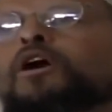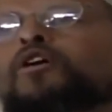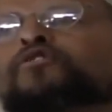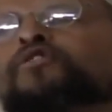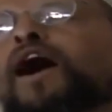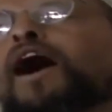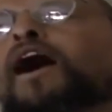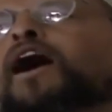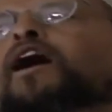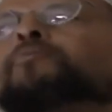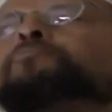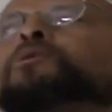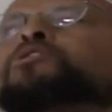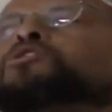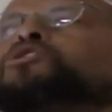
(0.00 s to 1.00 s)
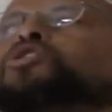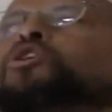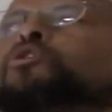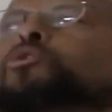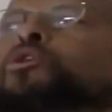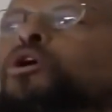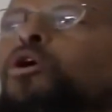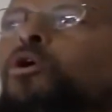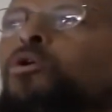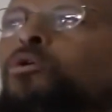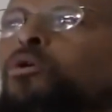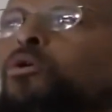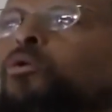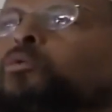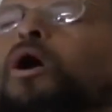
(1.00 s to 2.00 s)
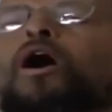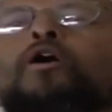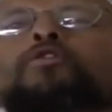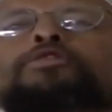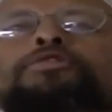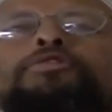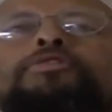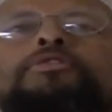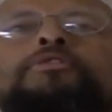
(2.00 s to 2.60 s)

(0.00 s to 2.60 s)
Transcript: if I have material wealth,